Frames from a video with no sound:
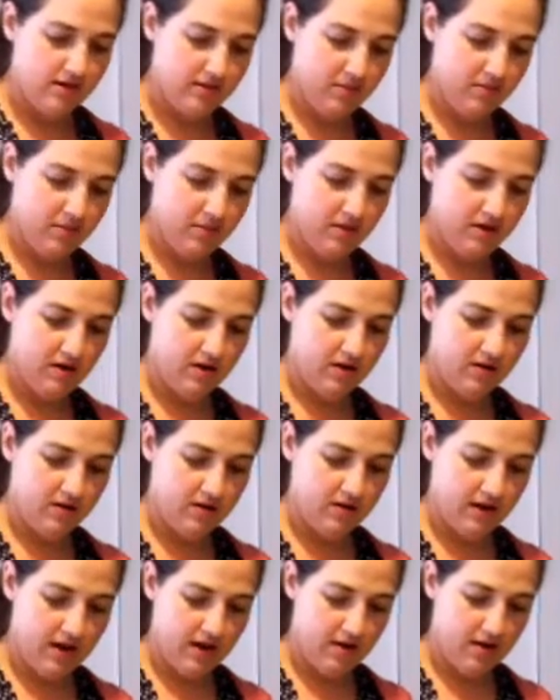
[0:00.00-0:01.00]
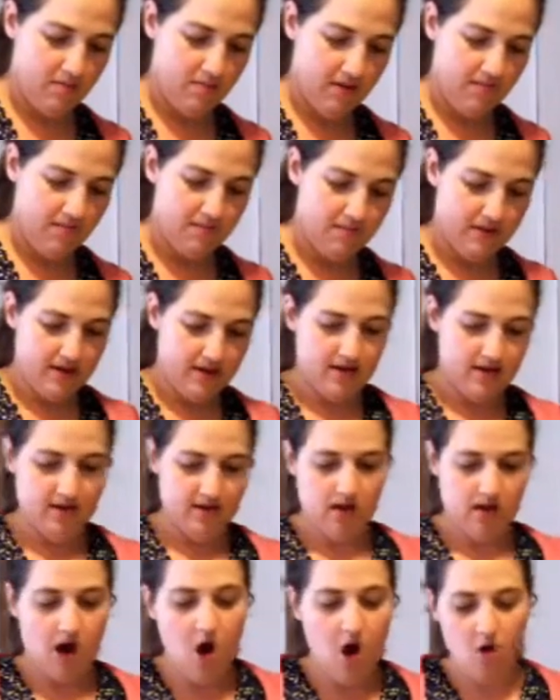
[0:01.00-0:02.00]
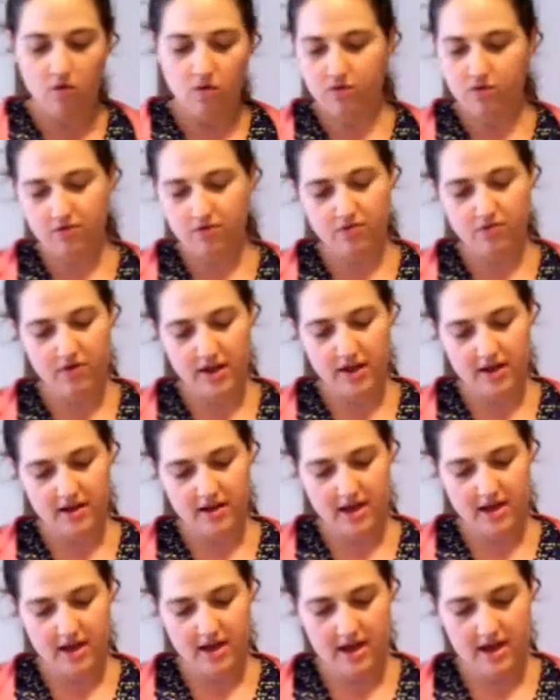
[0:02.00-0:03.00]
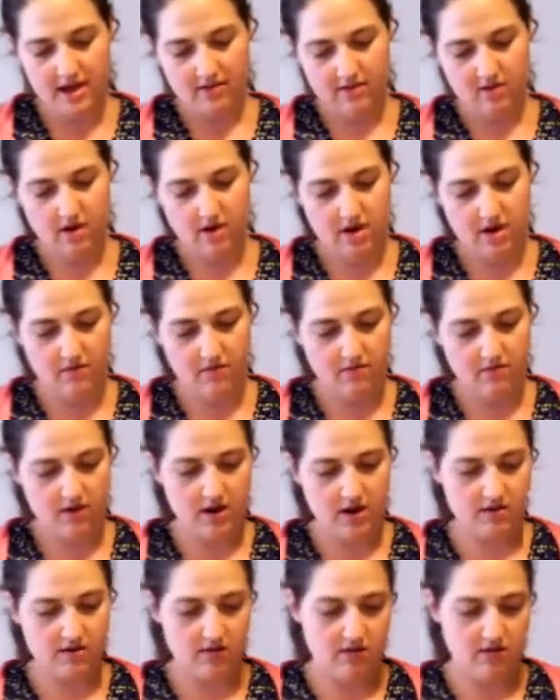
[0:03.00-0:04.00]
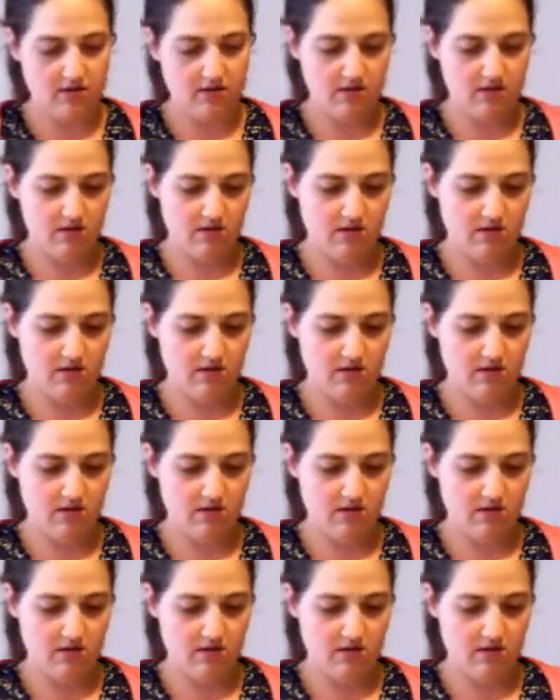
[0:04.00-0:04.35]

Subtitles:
dipping the cake pop. Oh, freaking A, sorry, I forgot to